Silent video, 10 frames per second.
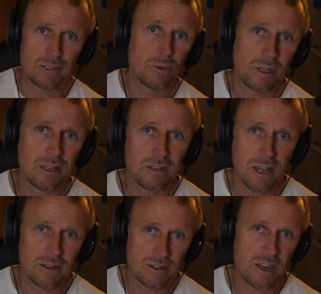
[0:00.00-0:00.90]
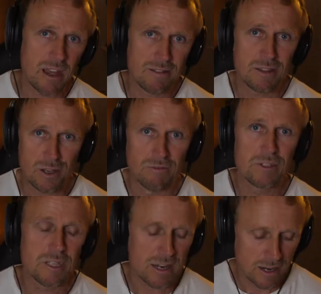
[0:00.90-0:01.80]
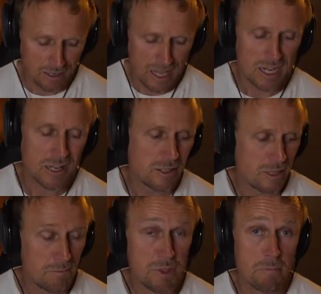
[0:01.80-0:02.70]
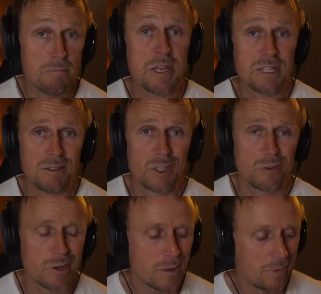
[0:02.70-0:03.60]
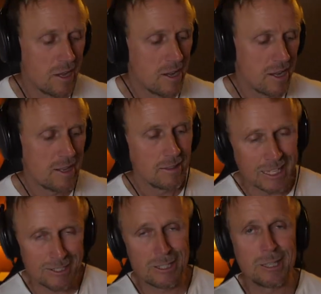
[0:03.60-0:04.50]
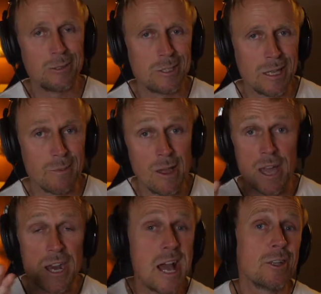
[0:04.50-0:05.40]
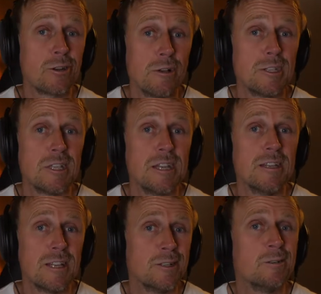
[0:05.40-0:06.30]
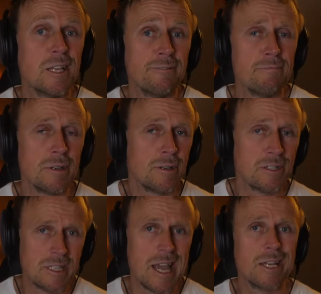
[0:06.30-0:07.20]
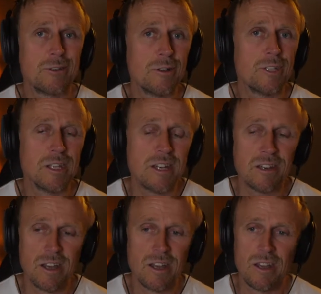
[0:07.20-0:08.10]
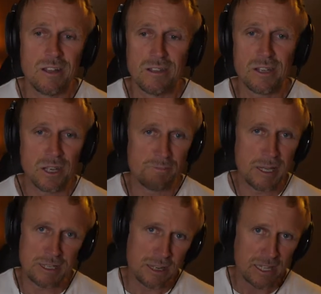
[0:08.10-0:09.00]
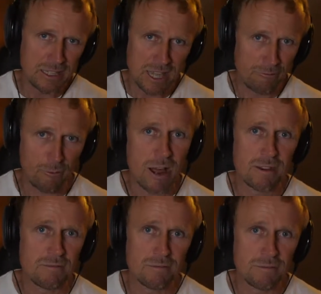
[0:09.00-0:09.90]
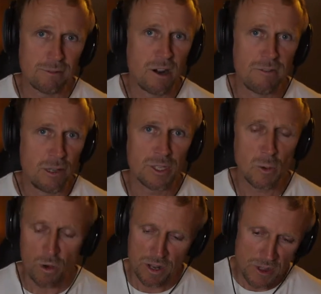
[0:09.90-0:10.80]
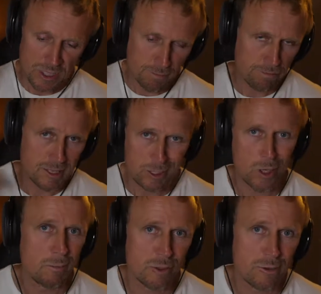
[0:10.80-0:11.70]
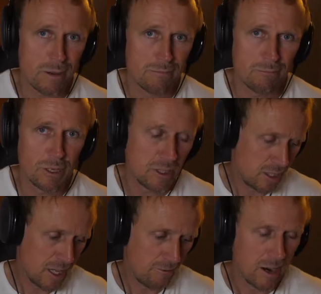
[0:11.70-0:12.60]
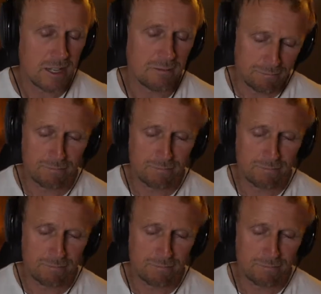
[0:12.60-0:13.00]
talking and, and, and having the conversate and getting into the, the meat of the stream. That's just a little tip. An outro scene is a little different because the outro scene, you can basically let that run forever long you want and then just press stop stream when you see it running.